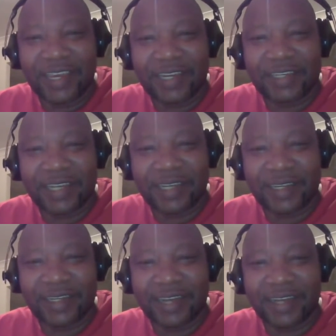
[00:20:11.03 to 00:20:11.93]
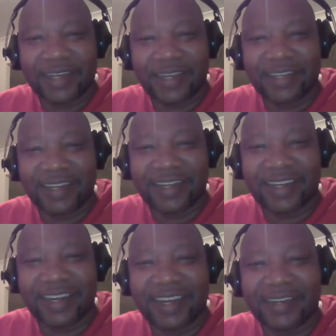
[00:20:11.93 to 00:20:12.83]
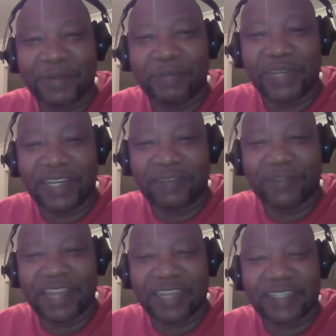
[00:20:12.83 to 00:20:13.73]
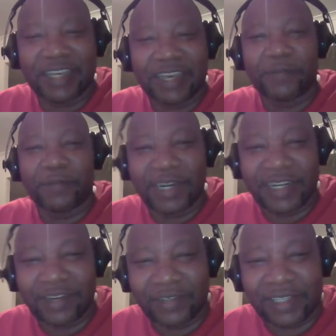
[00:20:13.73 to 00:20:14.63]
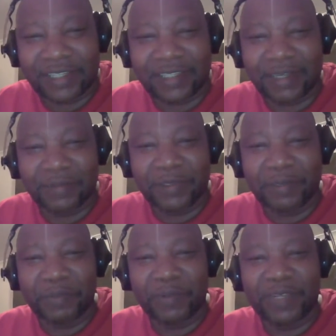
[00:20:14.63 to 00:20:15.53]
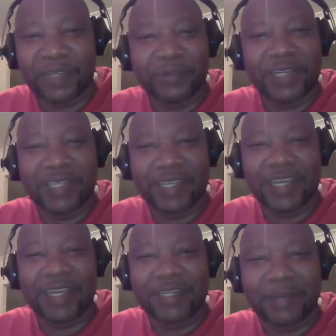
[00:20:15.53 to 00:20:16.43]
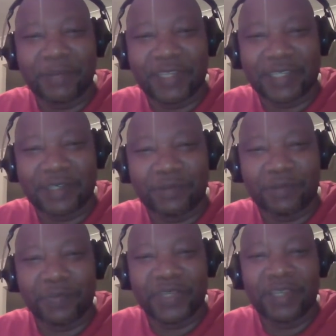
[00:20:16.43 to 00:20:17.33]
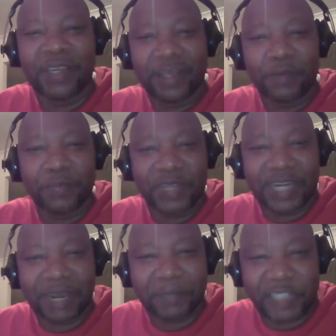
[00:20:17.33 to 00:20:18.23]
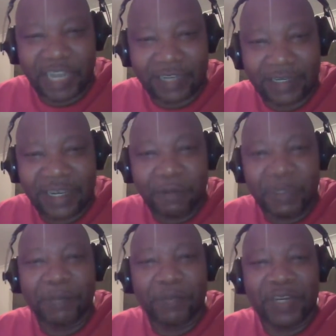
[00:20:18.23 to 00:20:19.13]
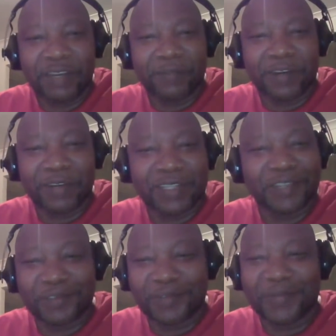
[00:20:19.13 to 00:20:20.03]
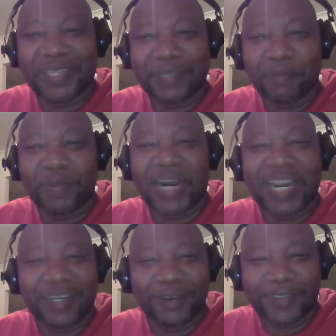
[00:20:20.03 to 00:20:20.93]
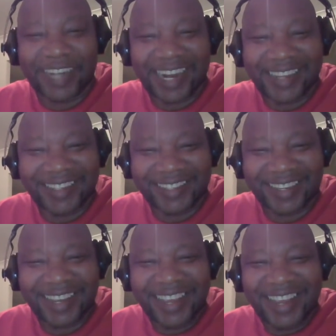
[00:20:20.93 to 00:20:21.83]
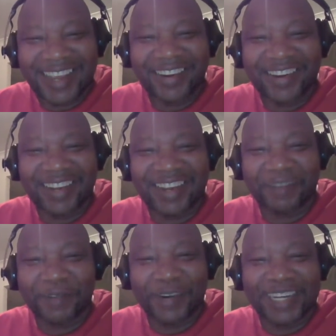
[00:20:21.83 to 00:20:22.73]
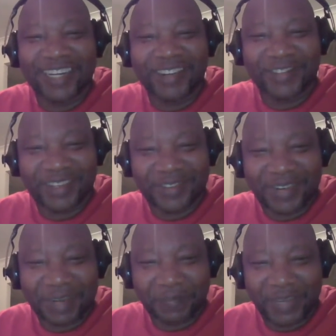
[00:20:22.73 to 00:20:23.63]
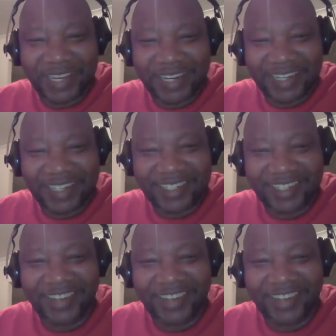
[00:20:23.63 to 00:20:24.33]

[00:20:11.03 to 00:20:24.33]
And and we believe that everyone else except the people that were in the End Time Message will be raptured. We believed ourselves to be the bride of Christ, and everyone else was going to perish.